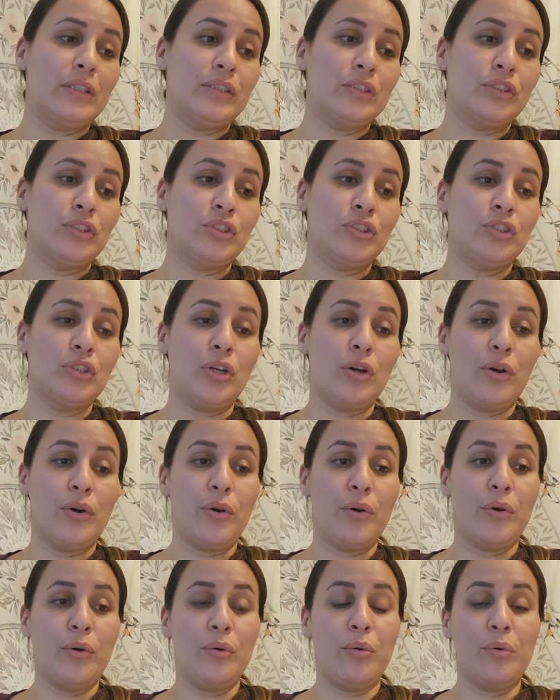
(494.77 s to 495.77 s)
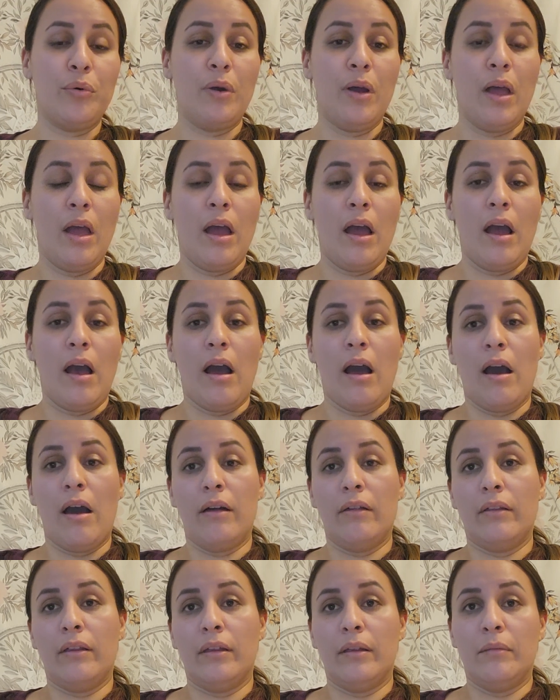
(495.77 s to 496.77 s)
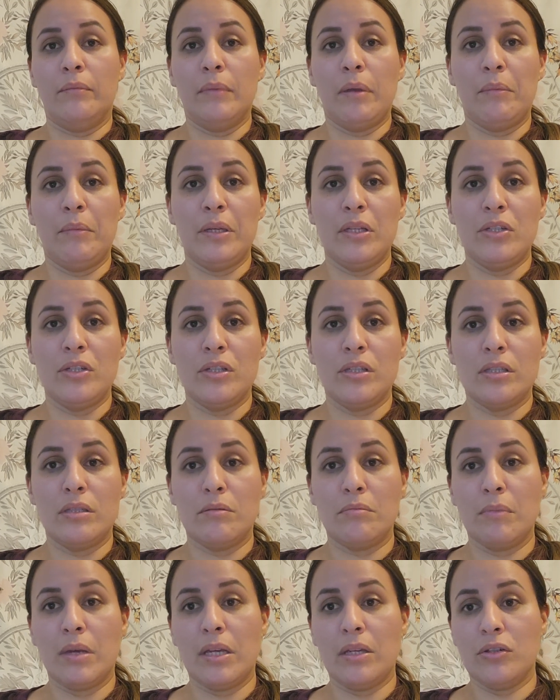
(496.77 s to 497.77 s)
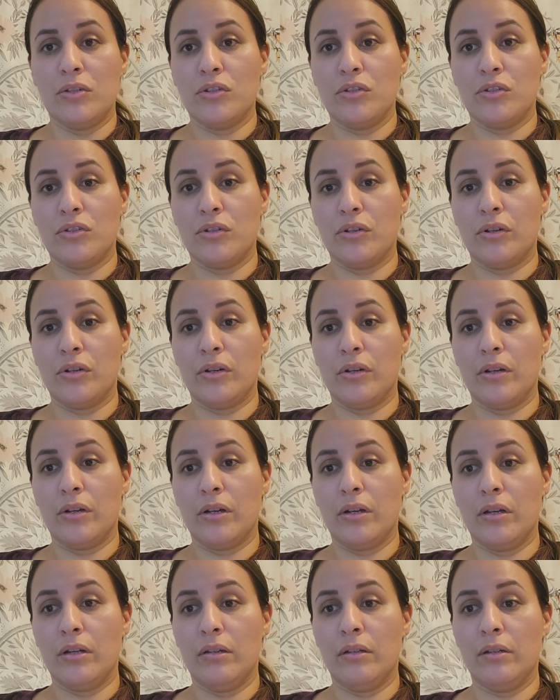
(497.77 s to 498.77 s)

So let me just make sure